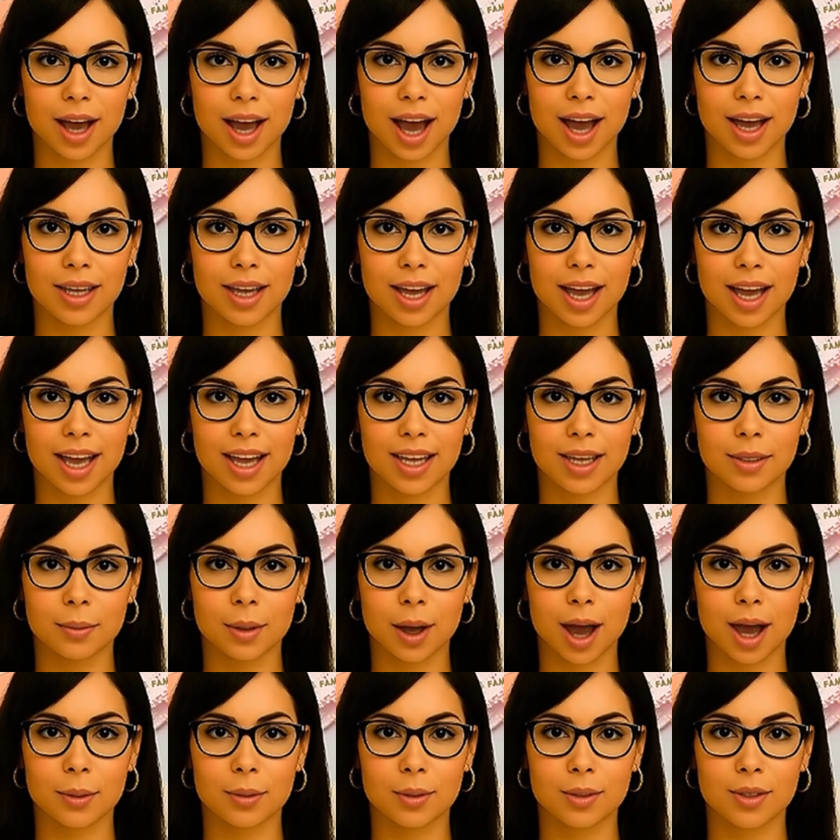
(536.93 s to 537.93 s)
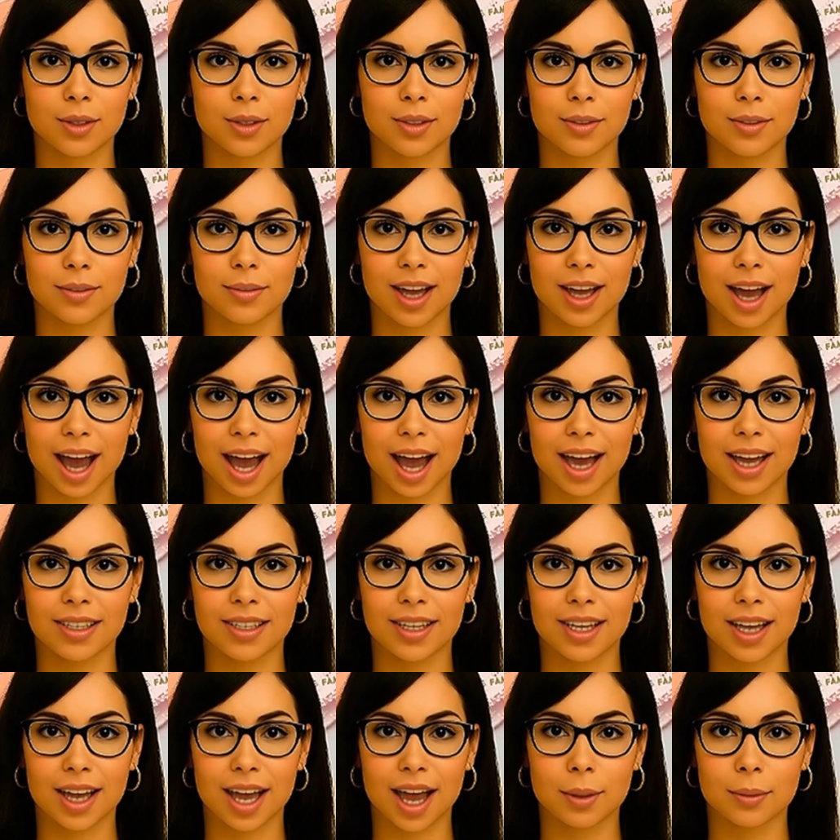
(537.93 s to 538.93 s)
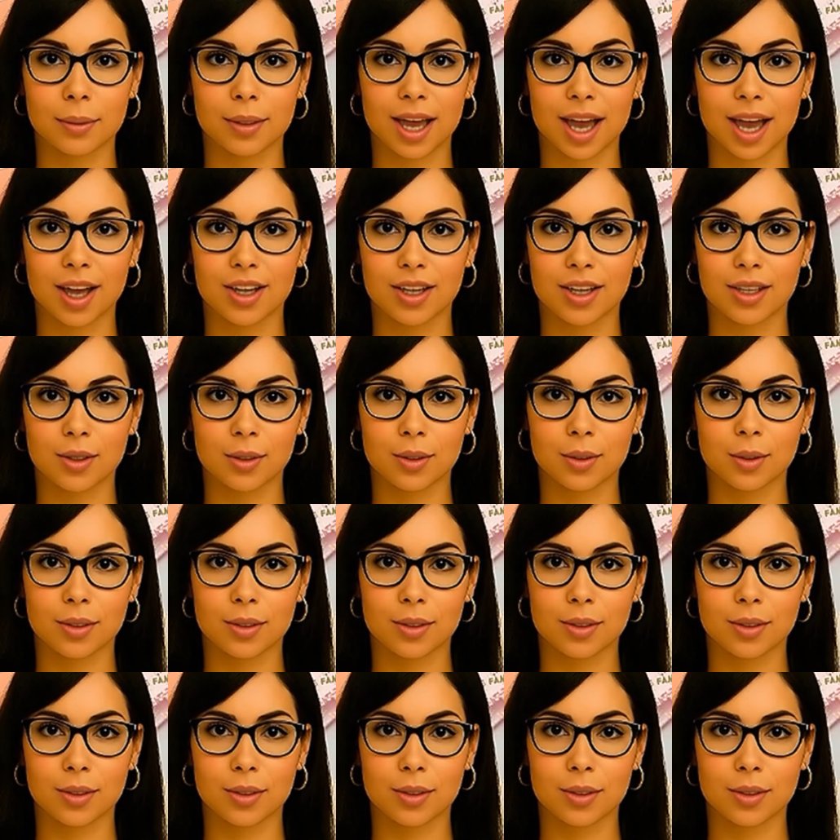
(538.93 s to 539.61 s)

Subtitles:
And like in the Bible, Isaac came later through